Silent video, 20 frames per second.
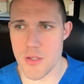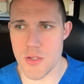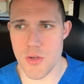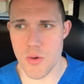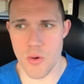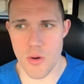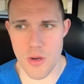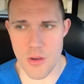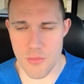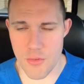
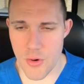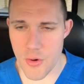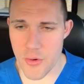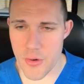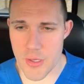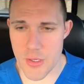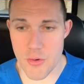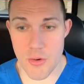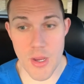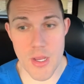or have
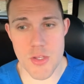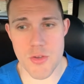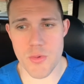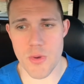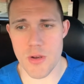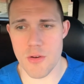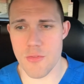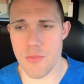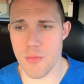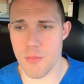already
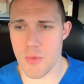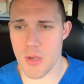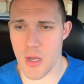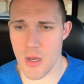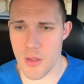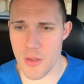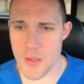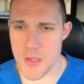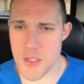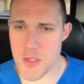graduated from
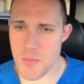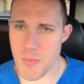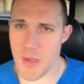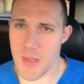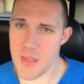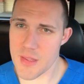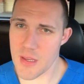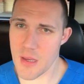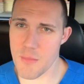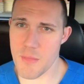college by
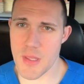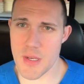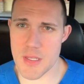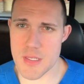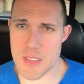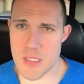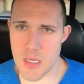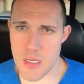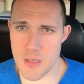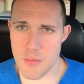the time they
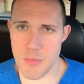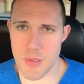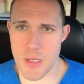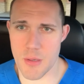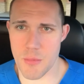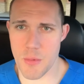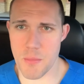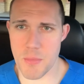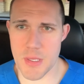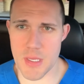decide to
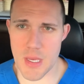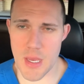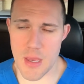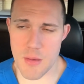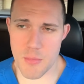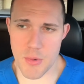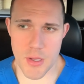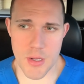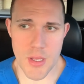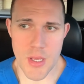become a PA,
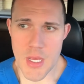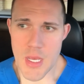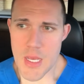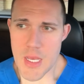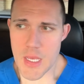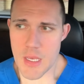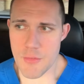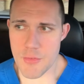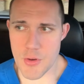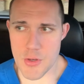but
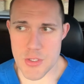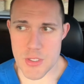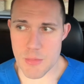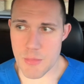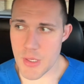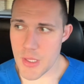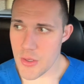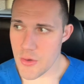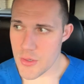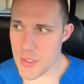if you're
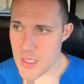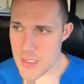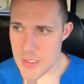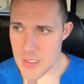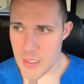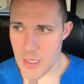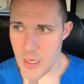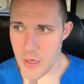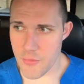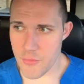somebody who
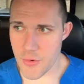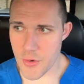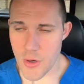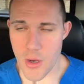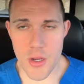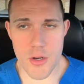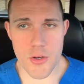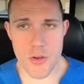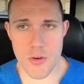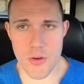doesn't have your
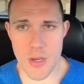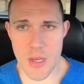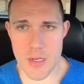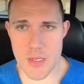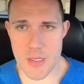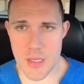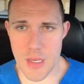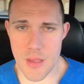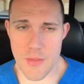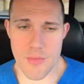undergrad
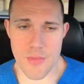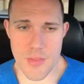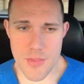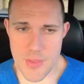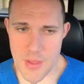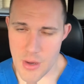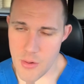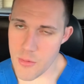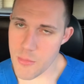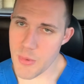yet, then
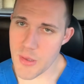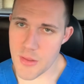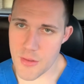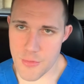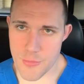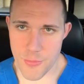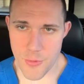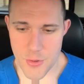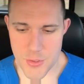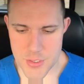that would be the
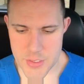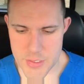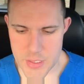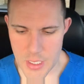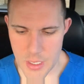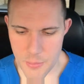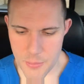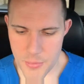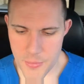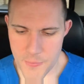first
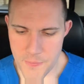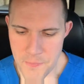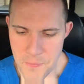step.